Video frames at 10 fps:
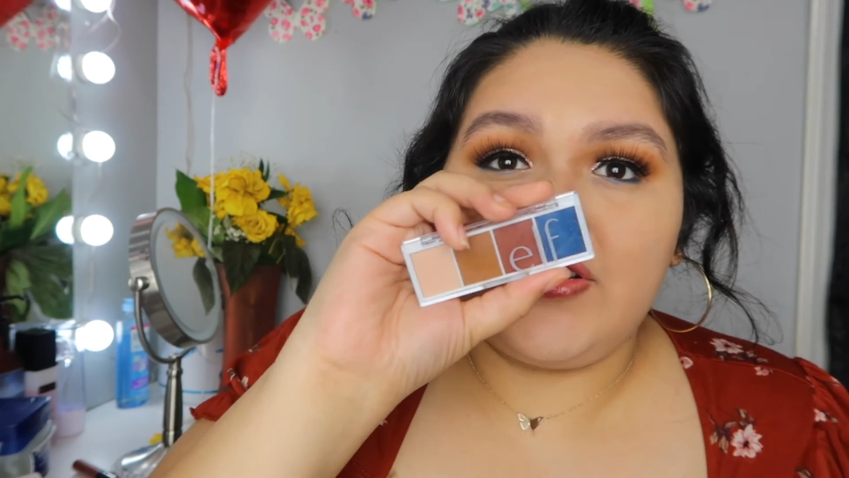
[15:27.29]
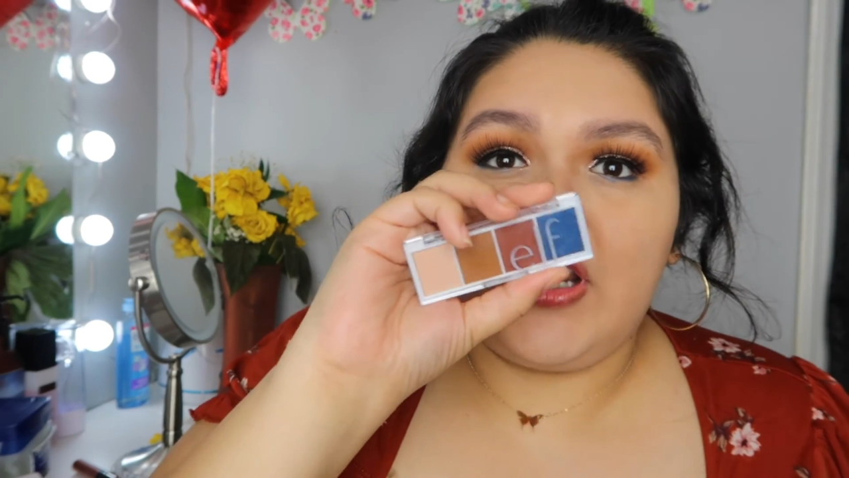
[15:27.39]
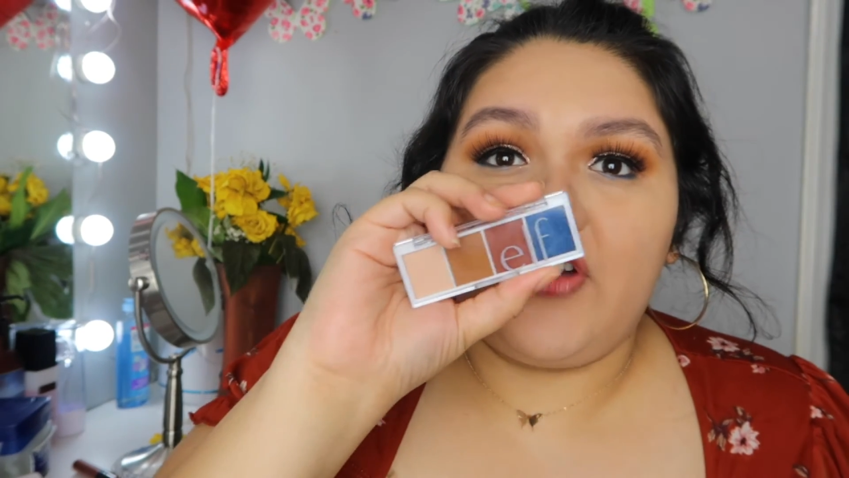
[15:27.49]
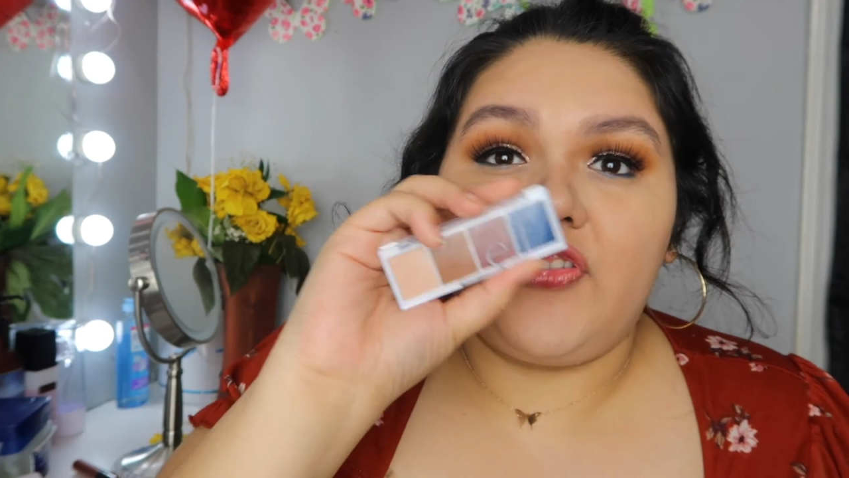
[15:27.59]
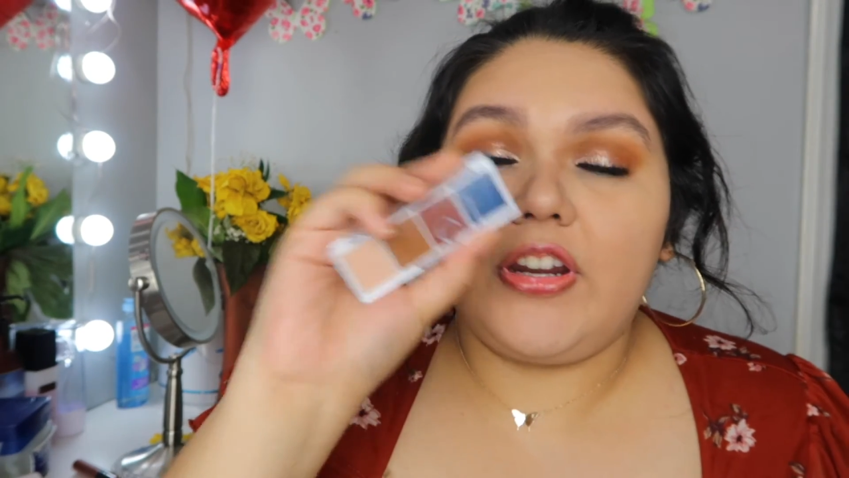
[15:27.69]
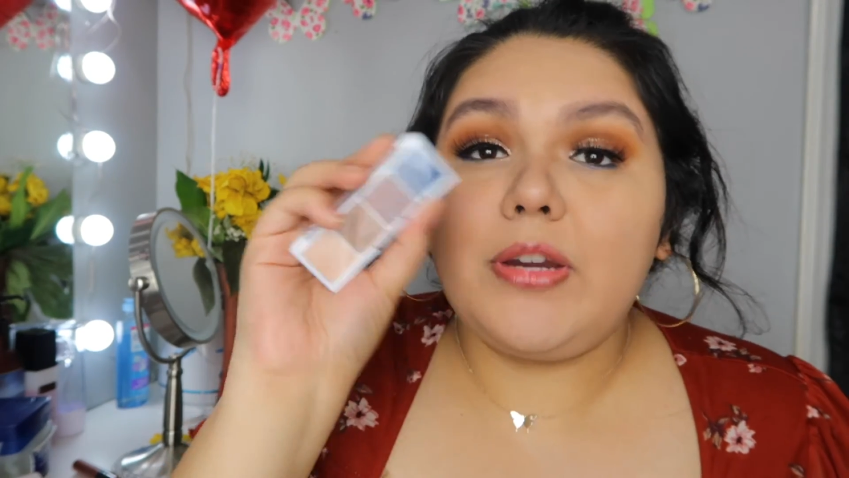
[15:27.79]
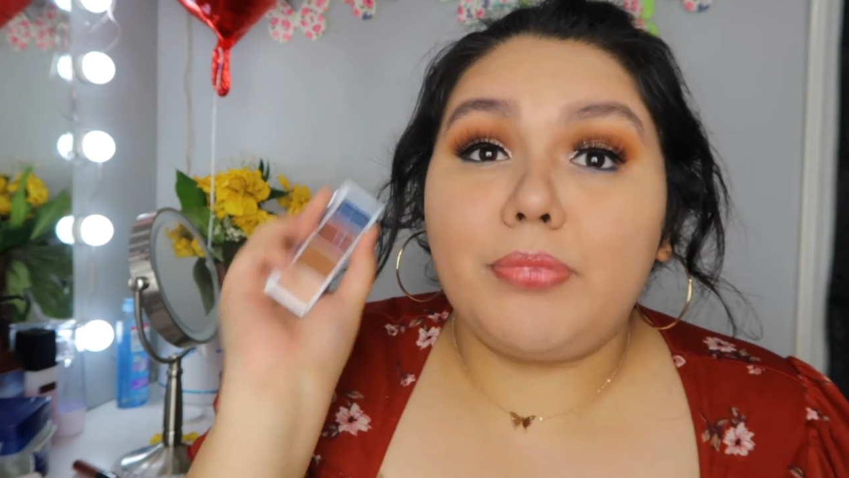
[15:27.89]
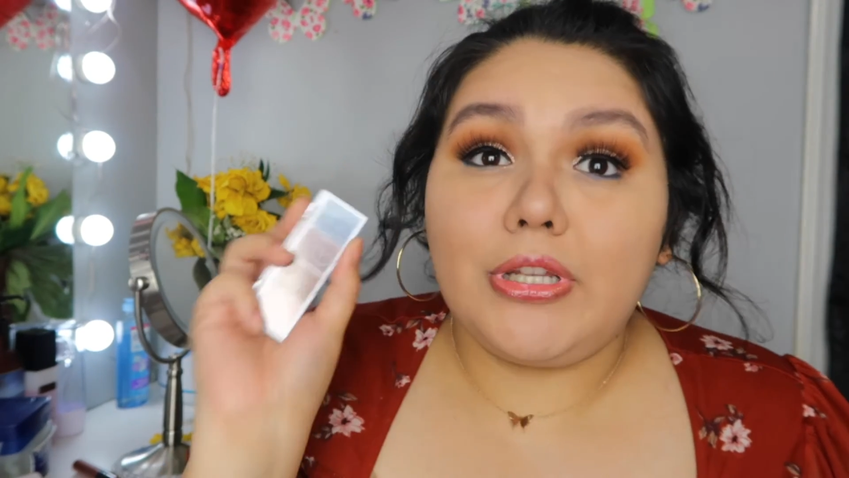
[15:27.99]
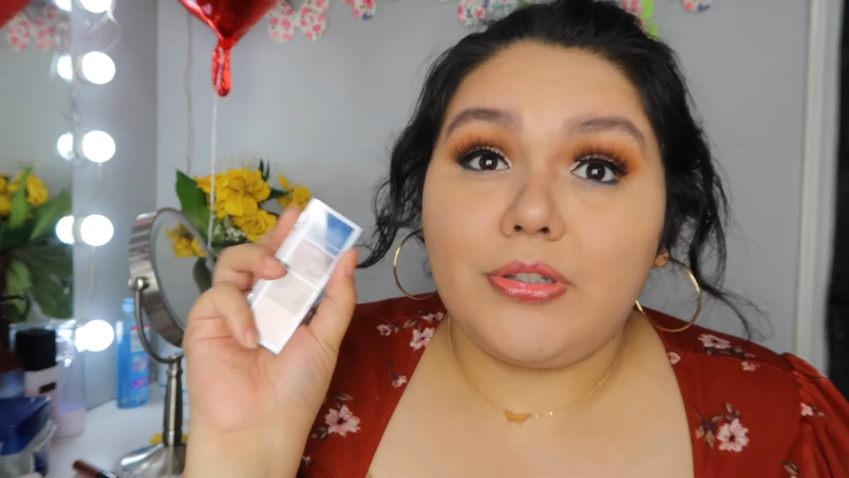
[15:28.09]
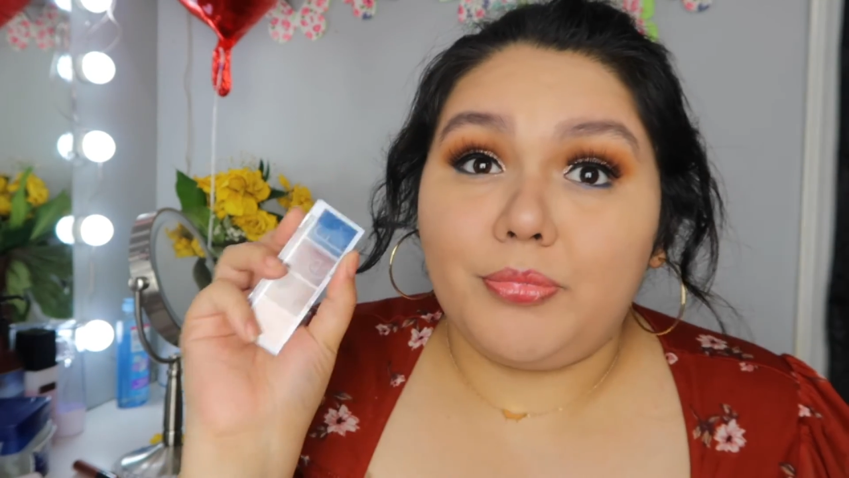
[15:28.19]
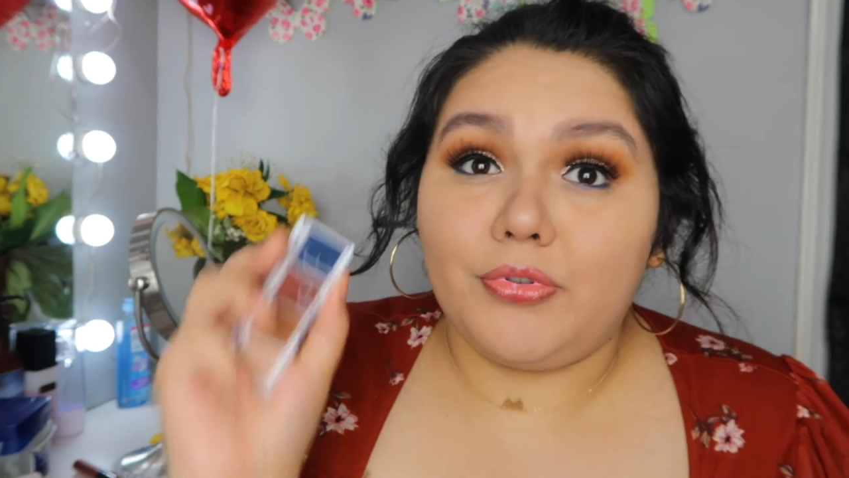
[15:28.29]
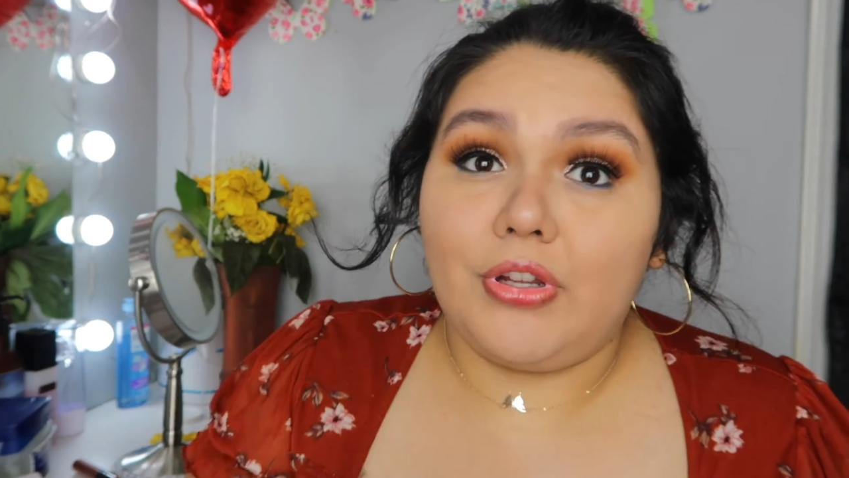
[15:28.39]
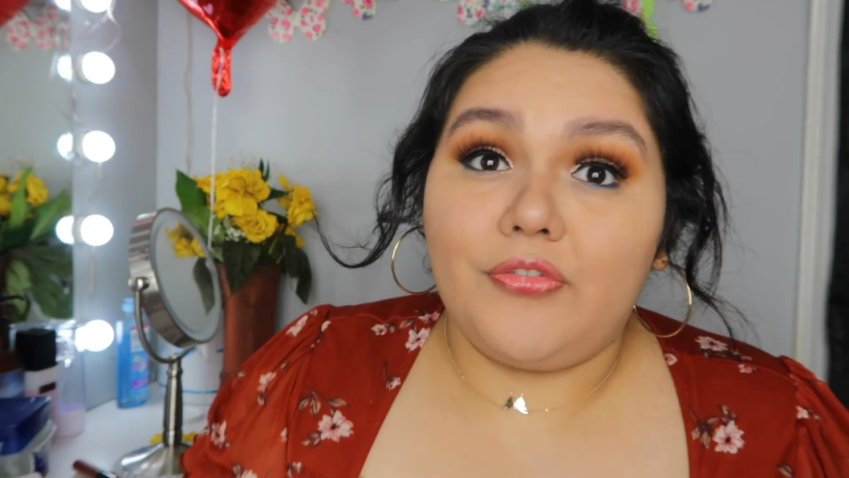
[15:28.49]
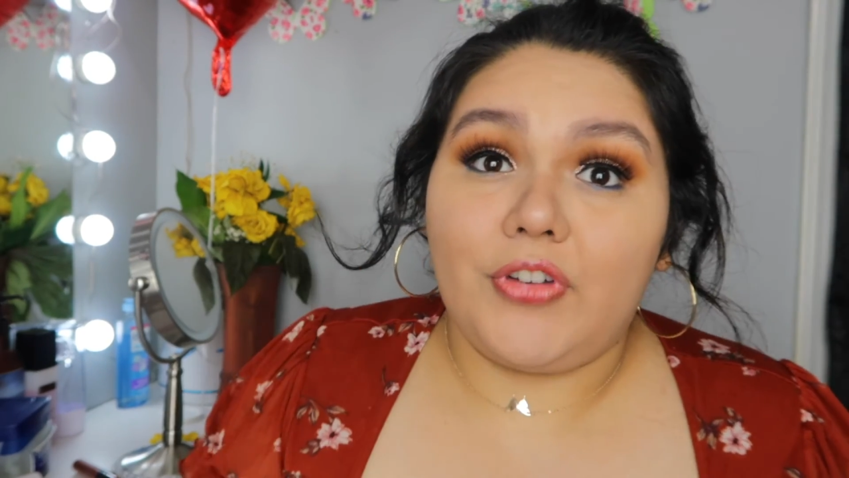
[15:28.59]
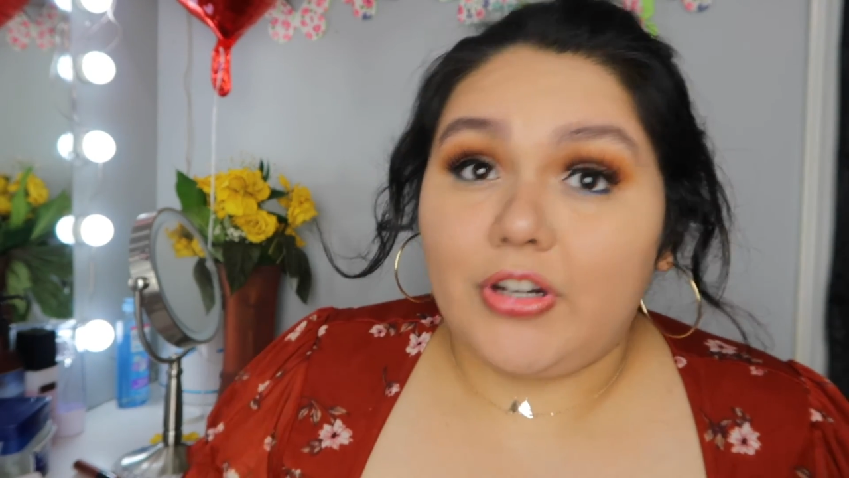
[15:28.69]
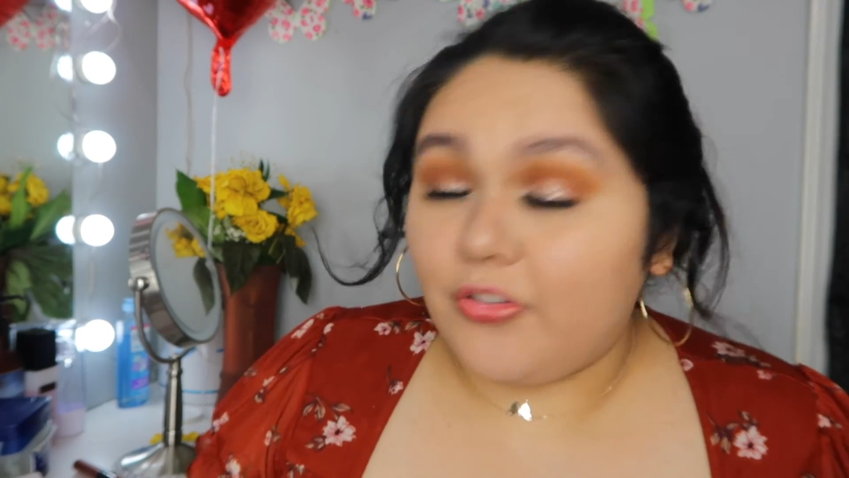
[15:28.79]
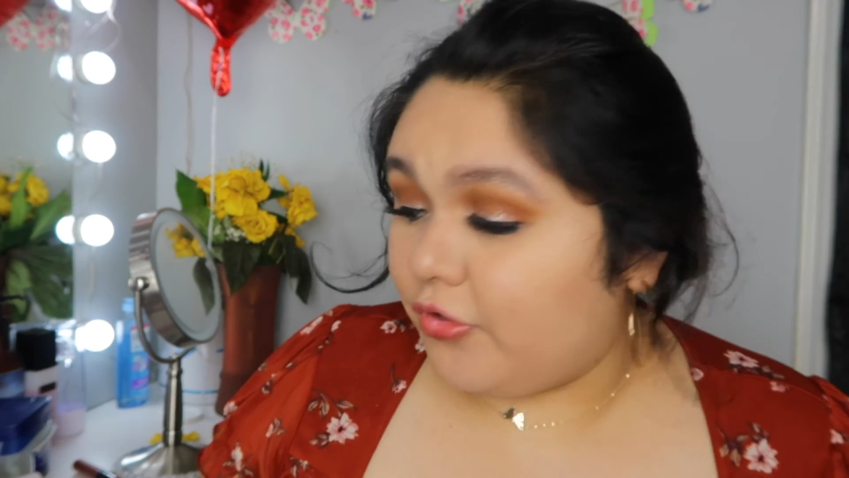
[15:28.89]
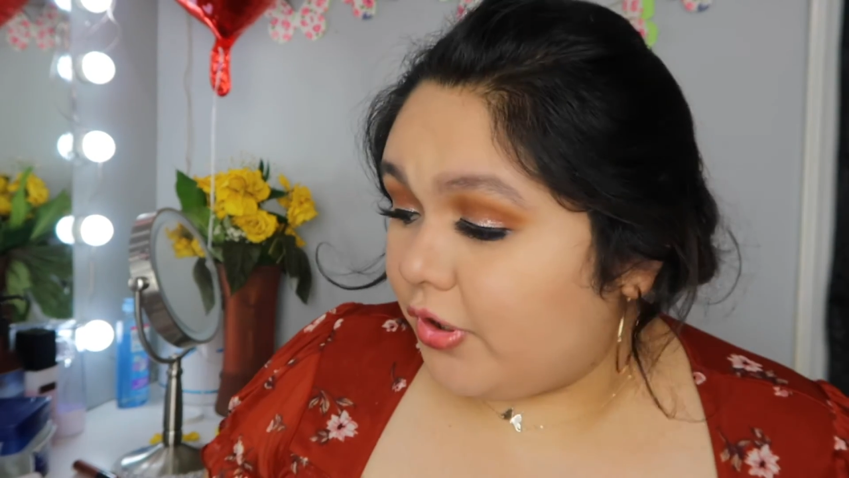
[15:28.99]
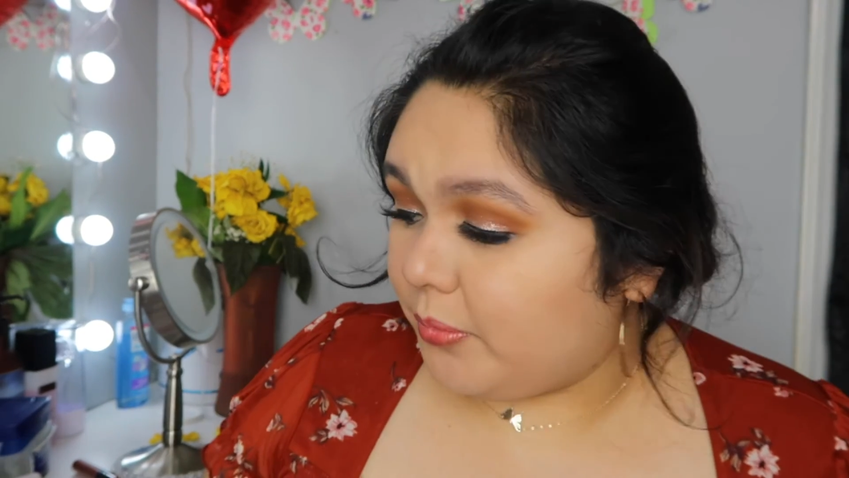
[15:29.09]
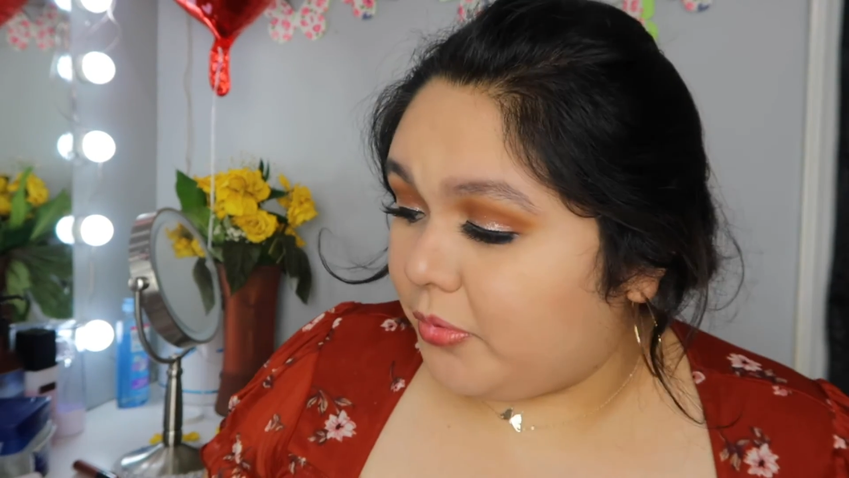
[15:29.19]
they are very blendable and very
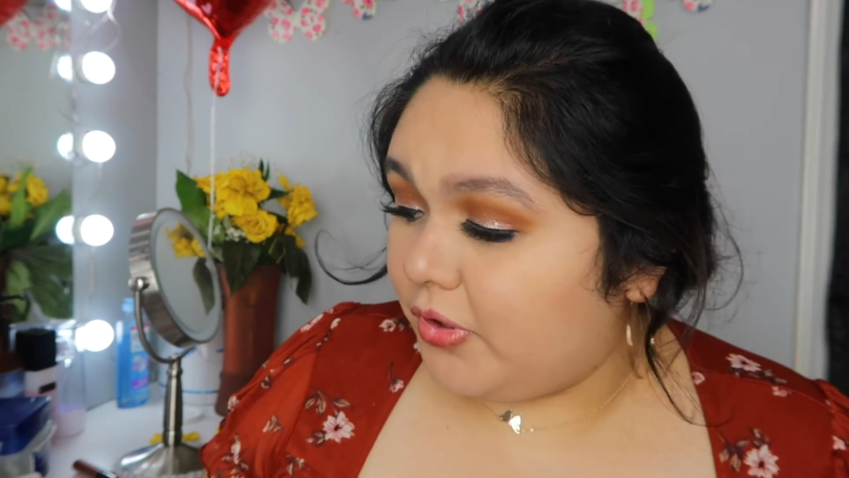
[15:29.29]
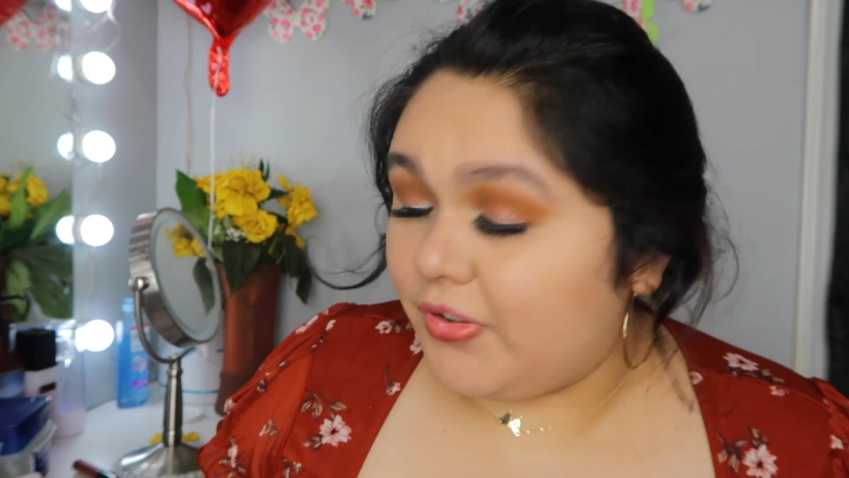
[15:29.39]
affordable.